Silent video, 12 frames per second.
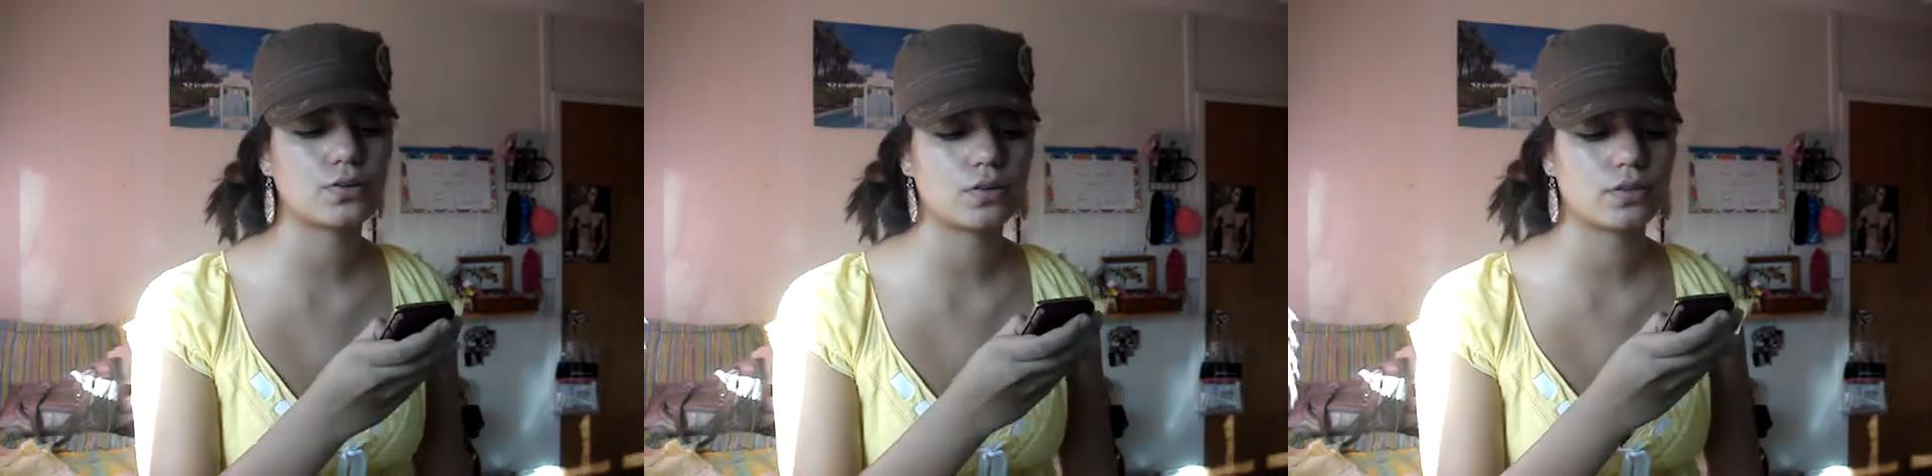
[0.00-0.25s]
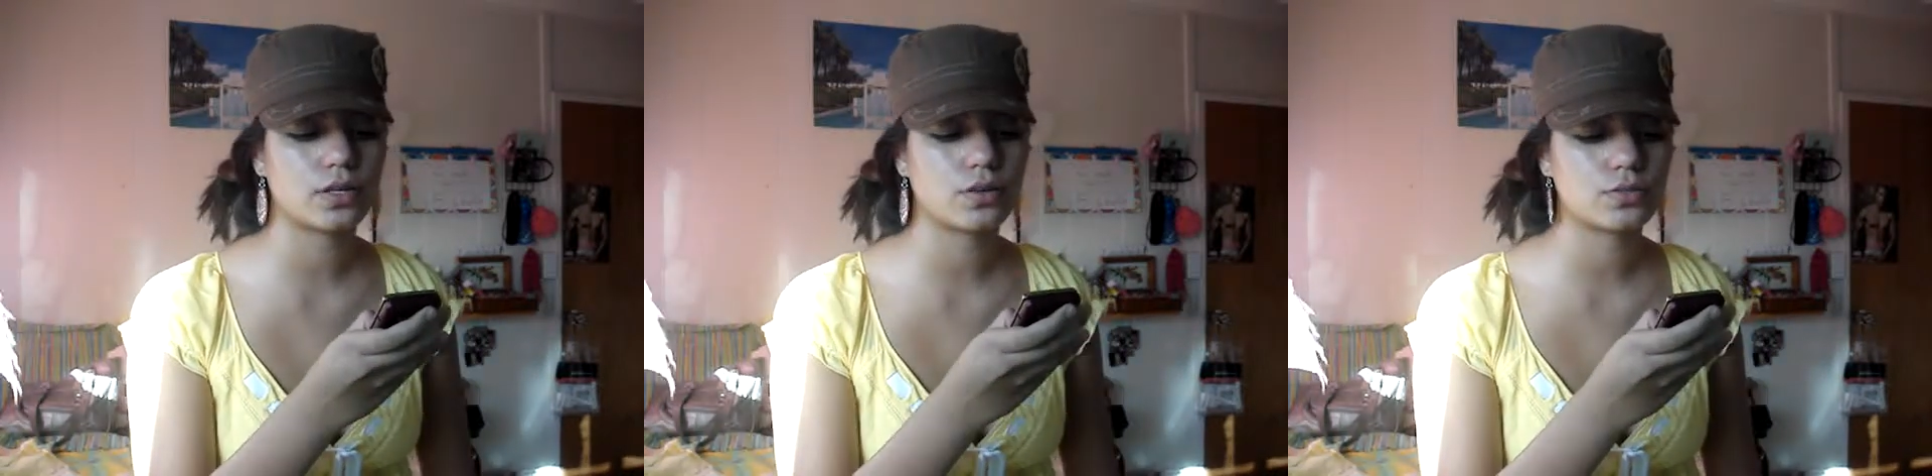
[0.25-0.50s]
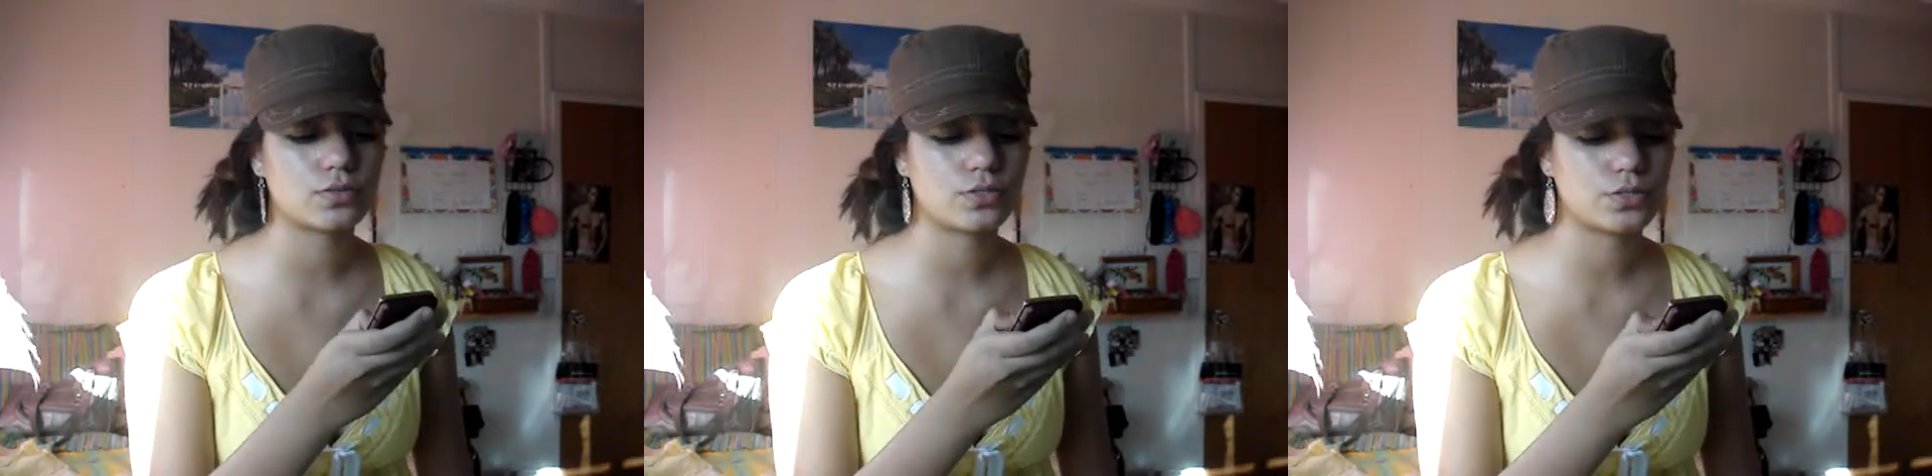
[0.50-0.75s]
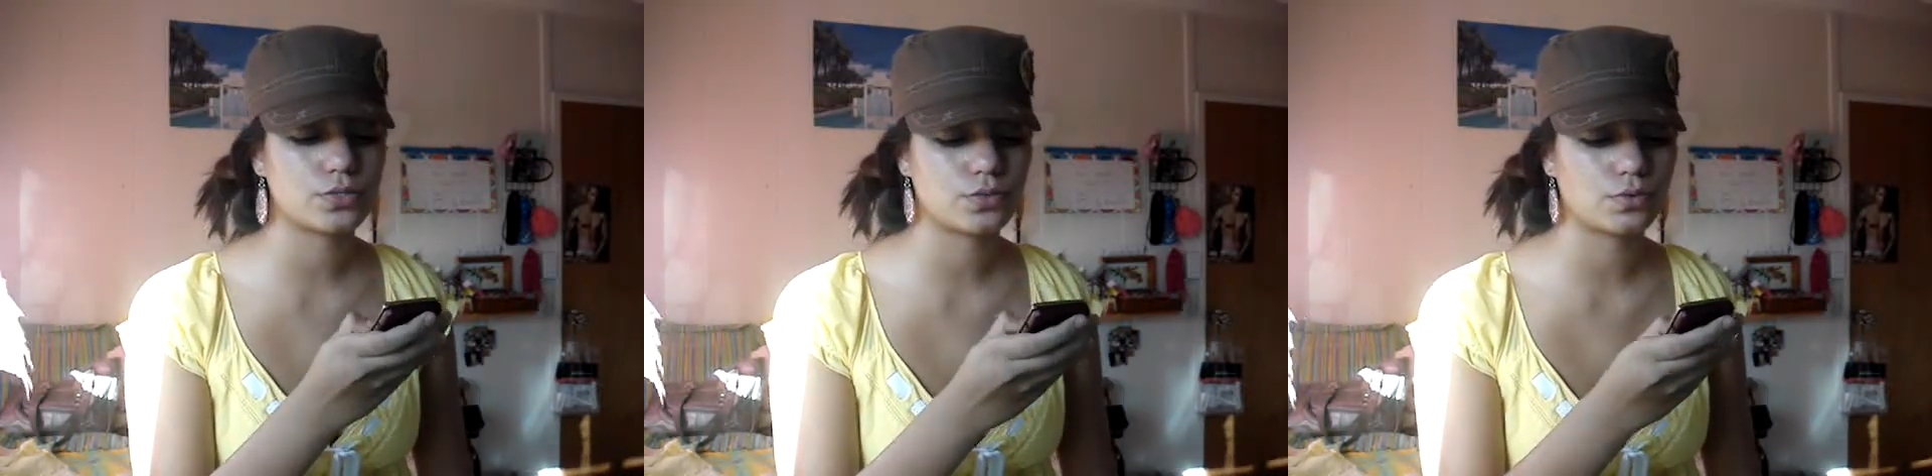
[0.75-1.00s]
it only
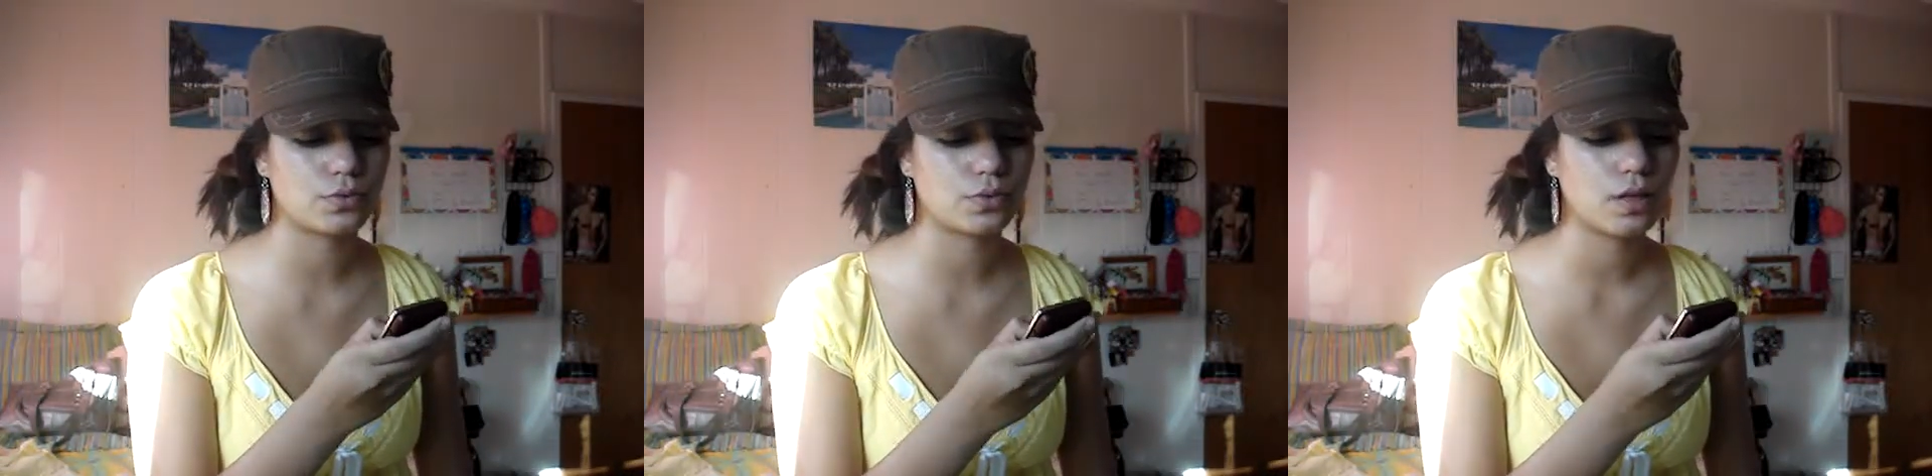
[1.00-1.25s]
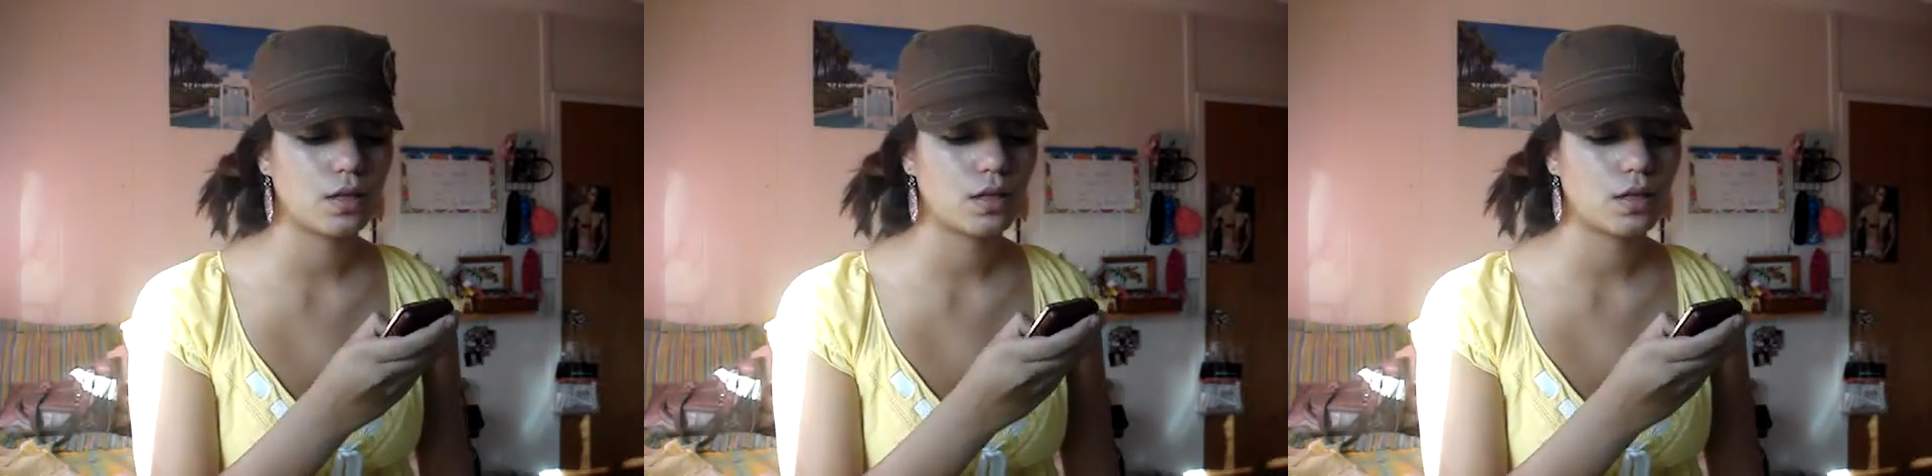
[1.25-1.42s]
goes to